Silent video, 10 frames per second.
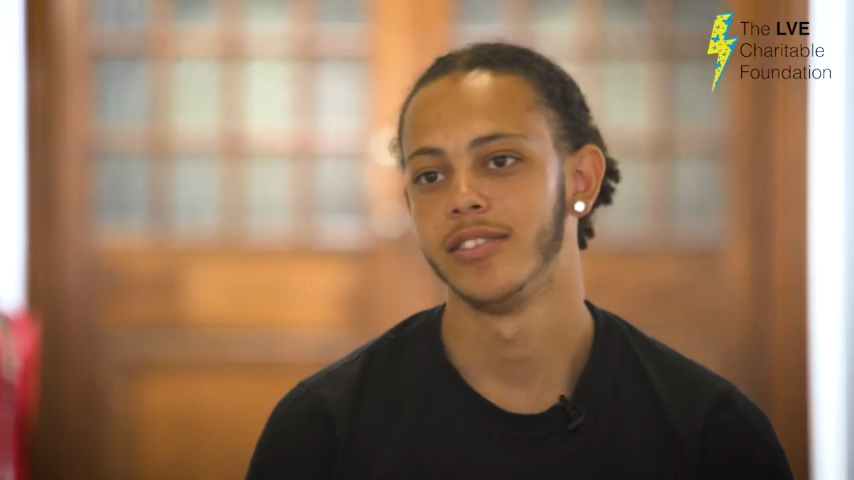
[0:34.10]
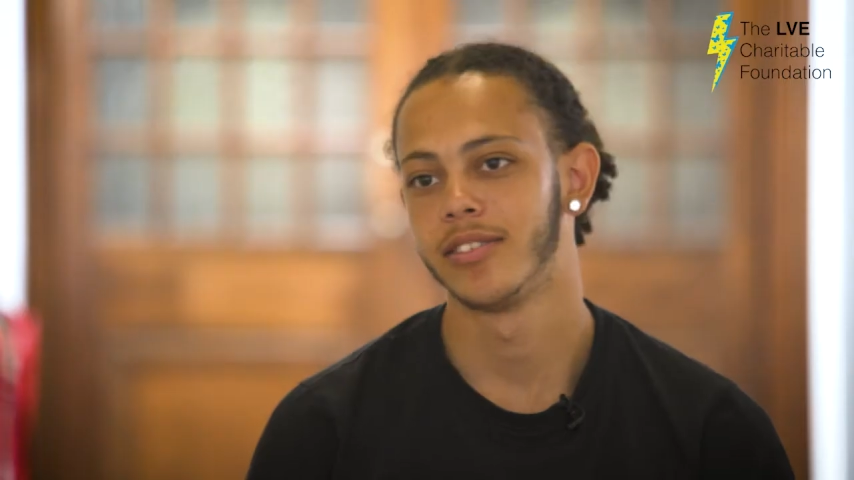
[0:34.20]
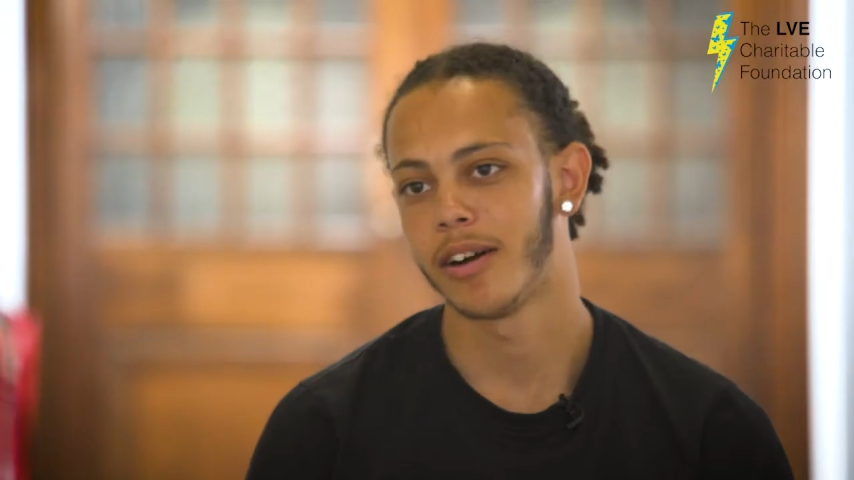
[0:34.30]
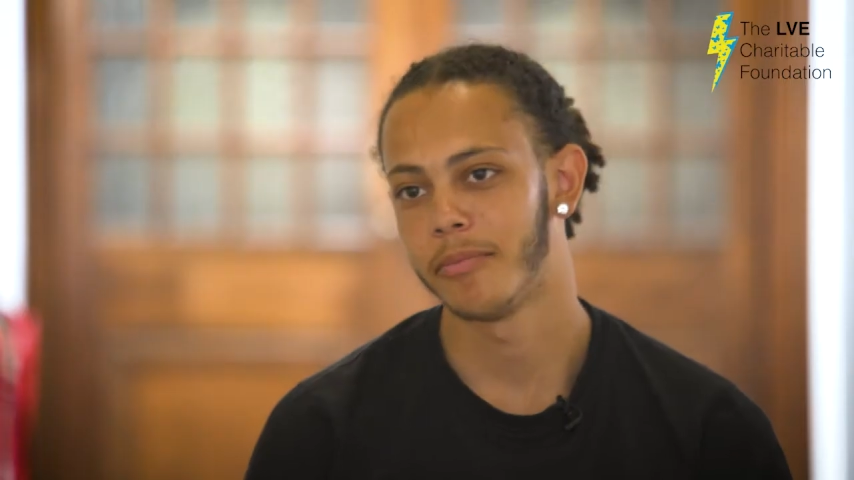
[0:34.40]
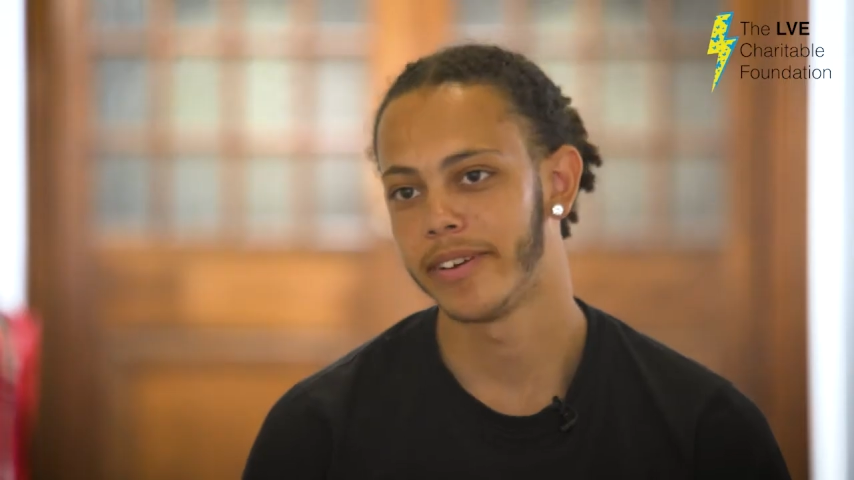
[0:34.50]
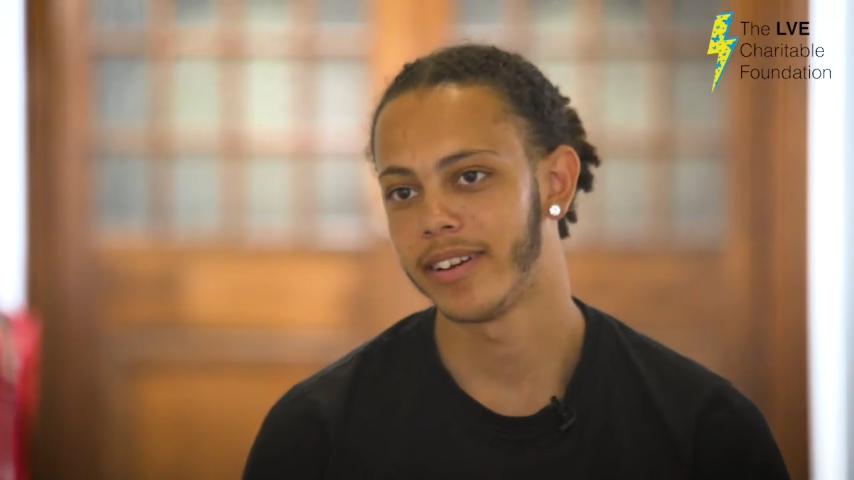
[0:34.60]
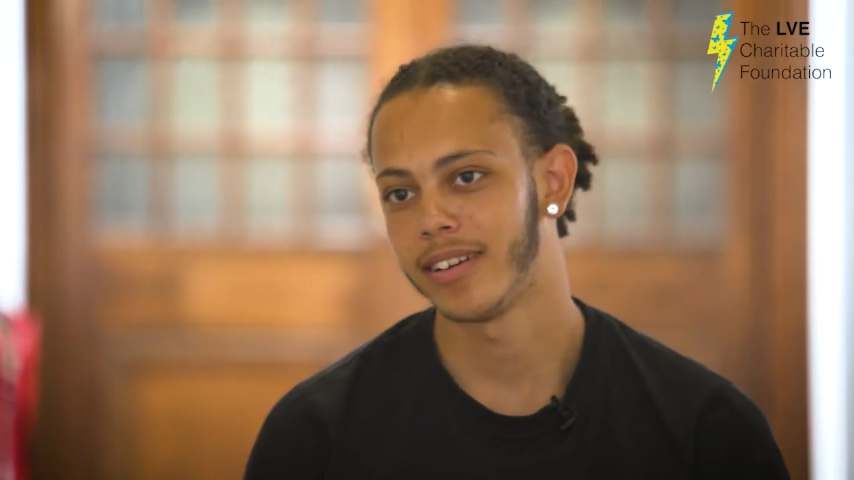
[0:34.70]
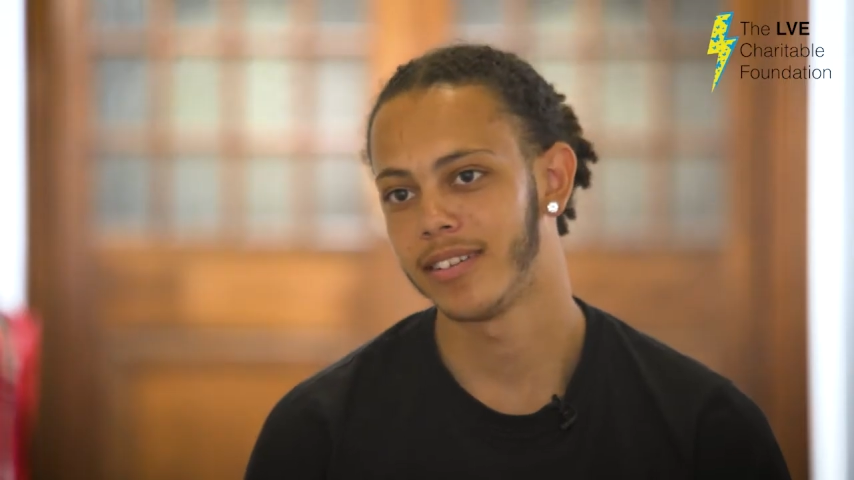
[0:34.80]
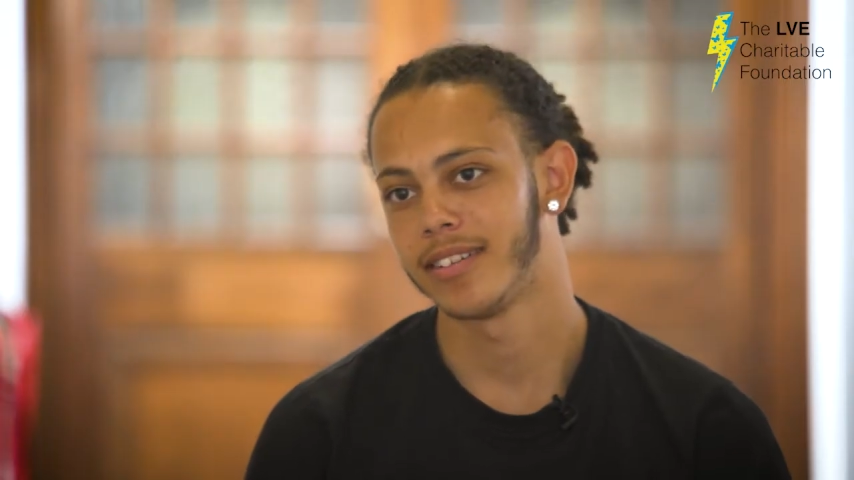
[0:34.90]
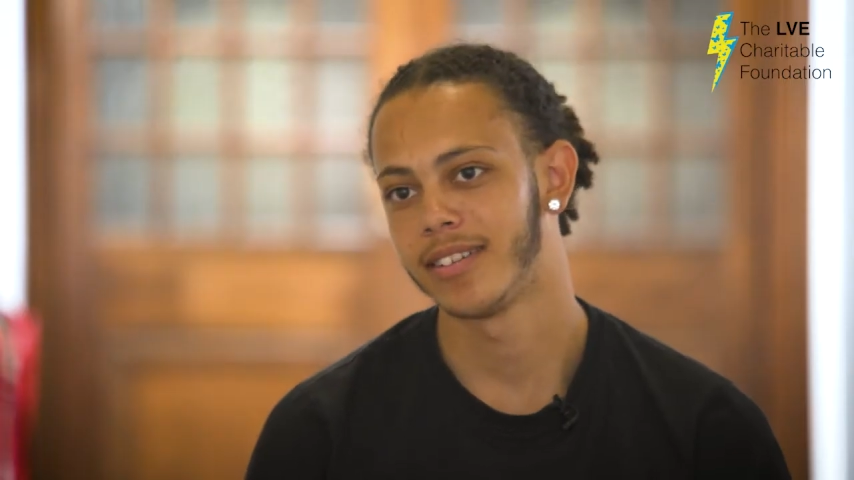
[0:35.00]
you come
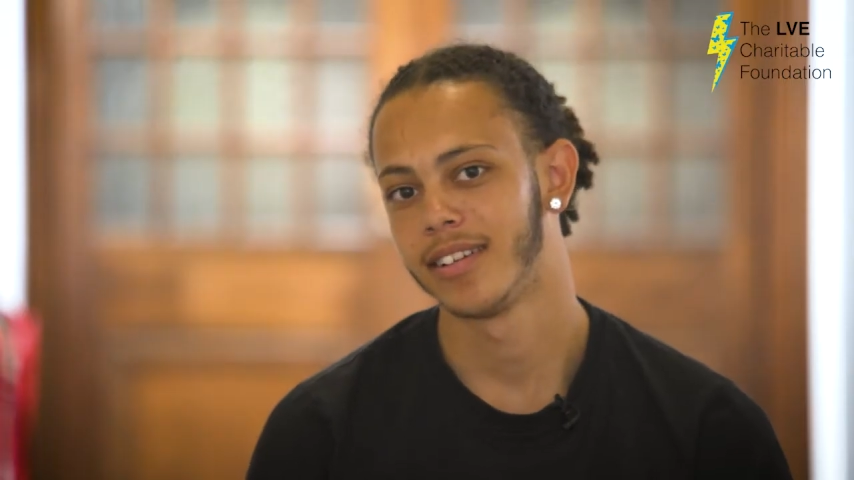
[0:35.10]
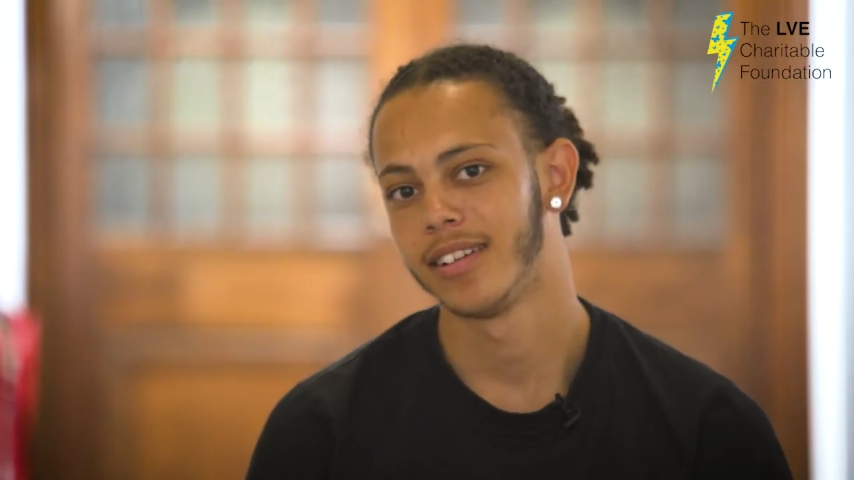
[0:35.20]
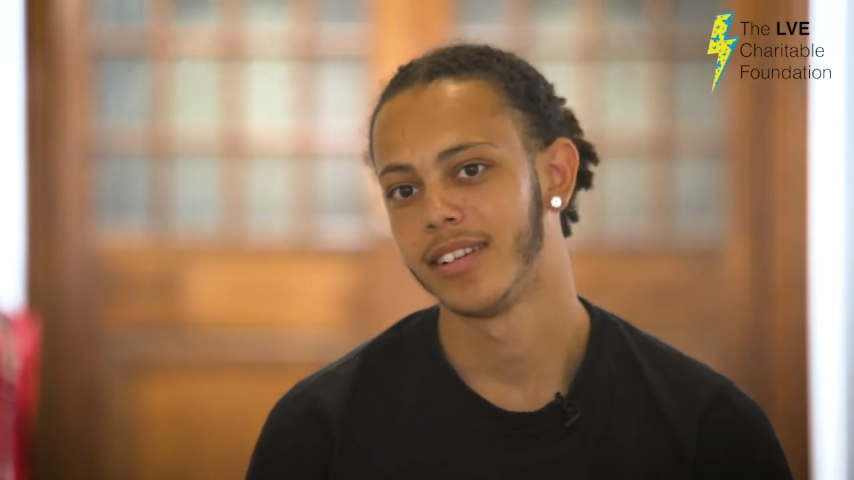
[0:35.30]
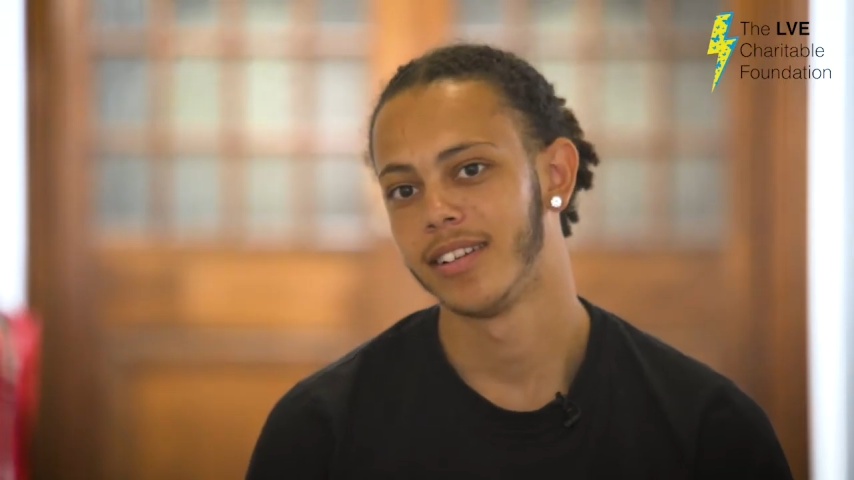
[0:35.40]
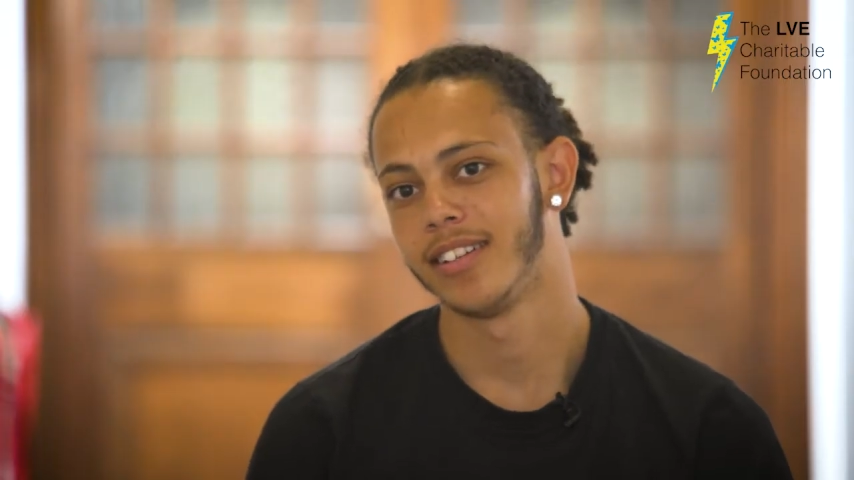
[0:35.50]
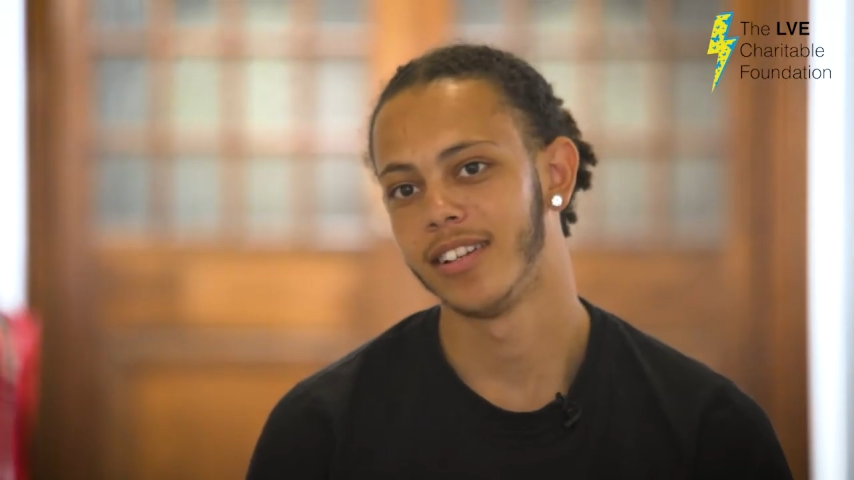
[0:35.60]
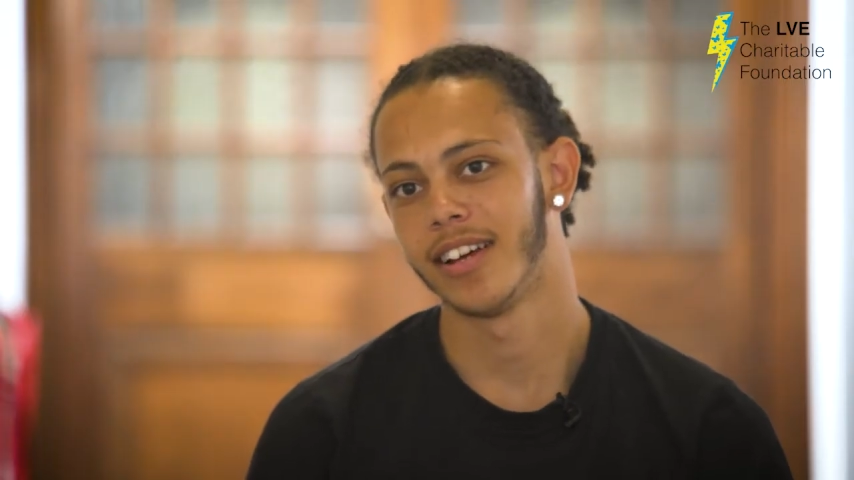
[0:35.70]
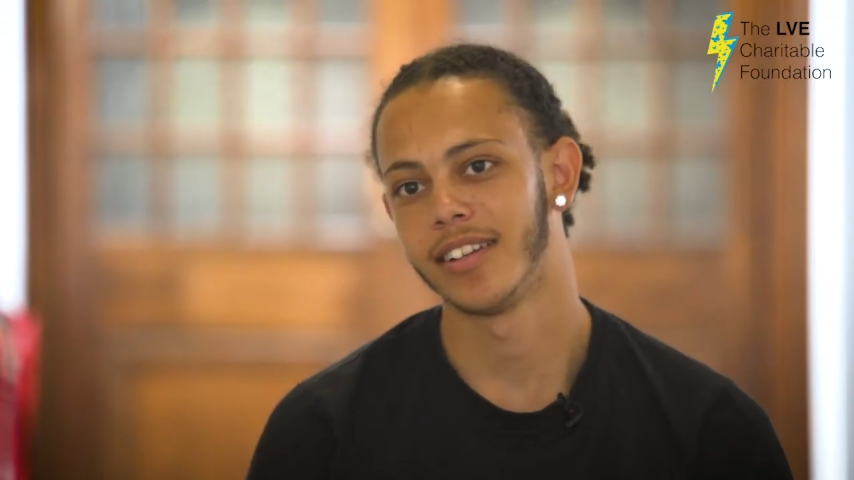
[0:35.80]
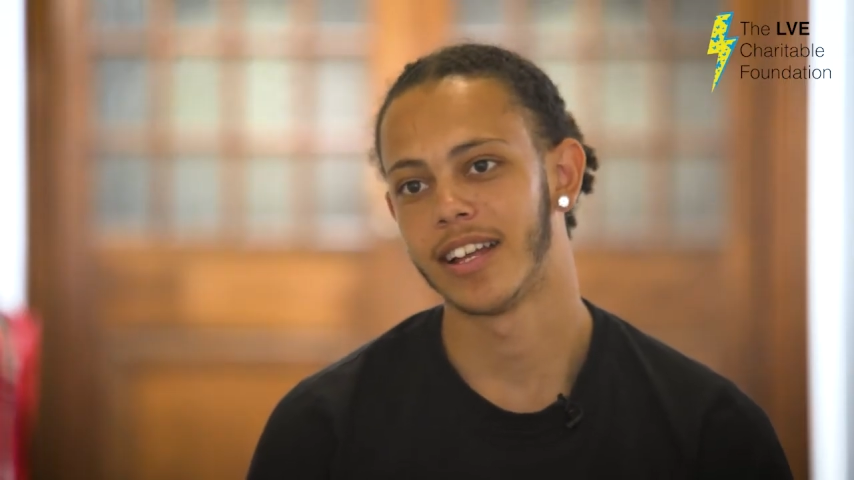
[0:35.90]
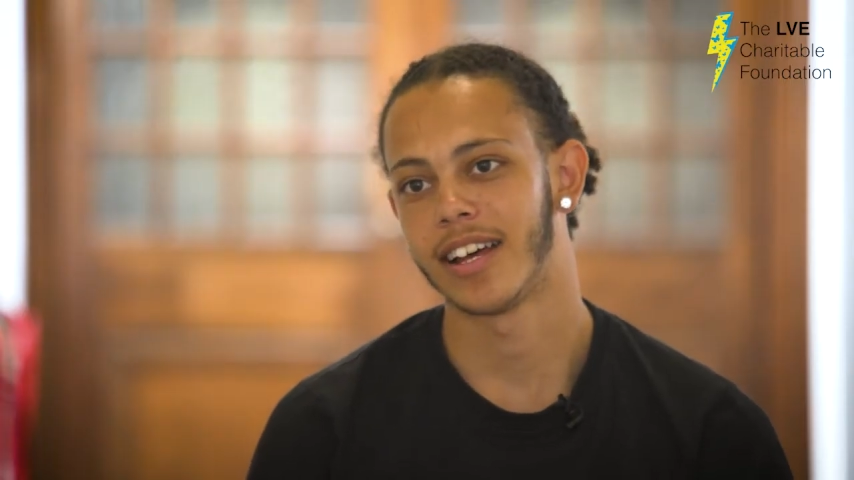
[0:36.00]
here, you
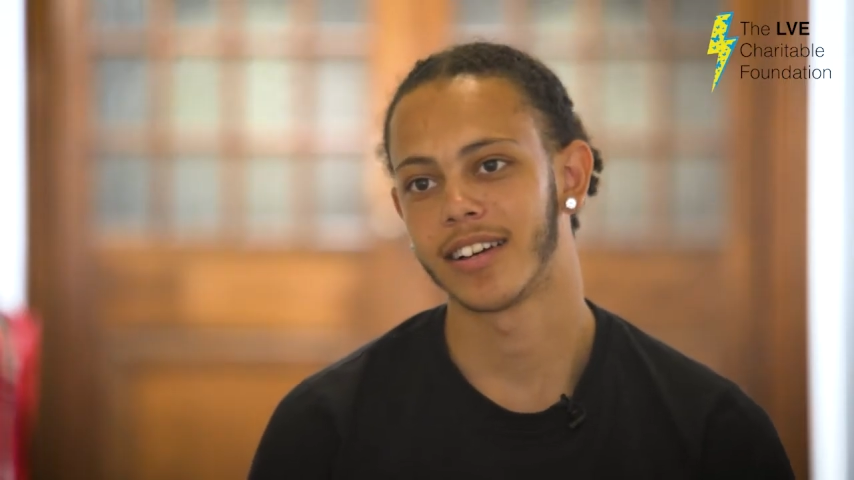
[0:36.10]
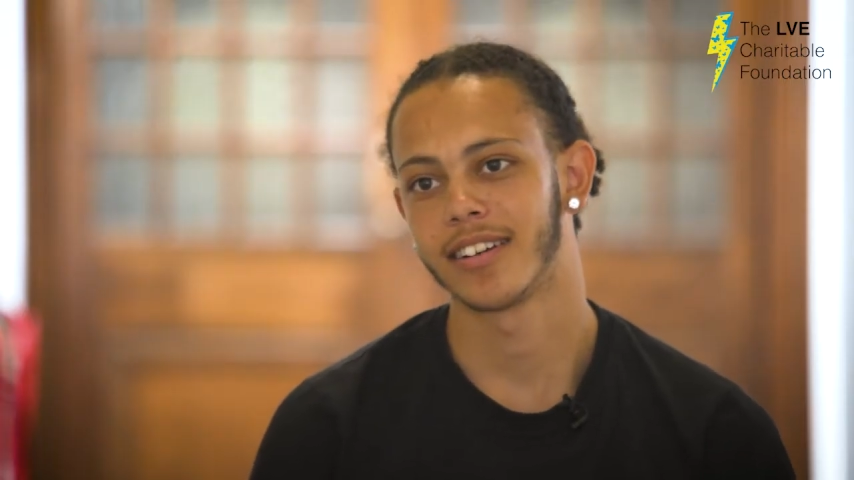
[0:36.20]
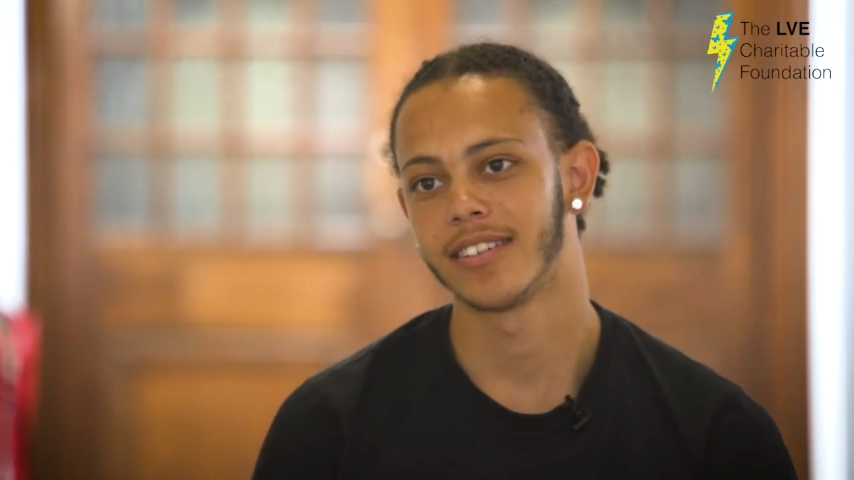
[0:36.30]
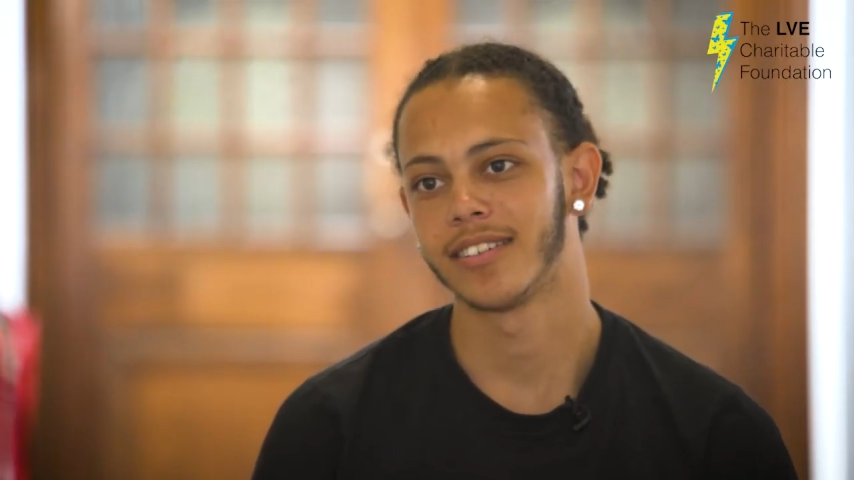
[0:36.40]
learn like